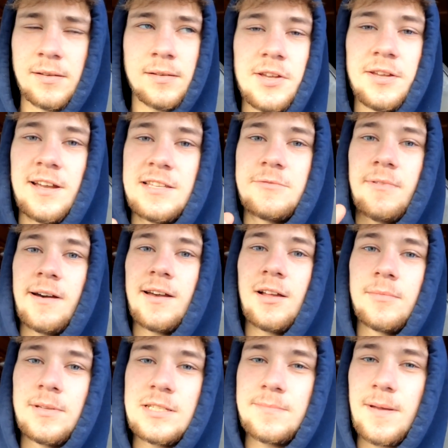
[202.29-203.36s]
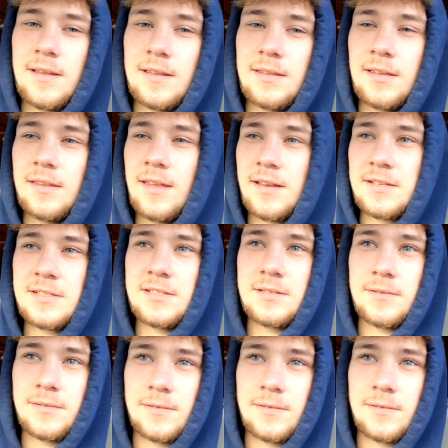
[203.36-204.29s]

tell you guys why I'll be spending the next,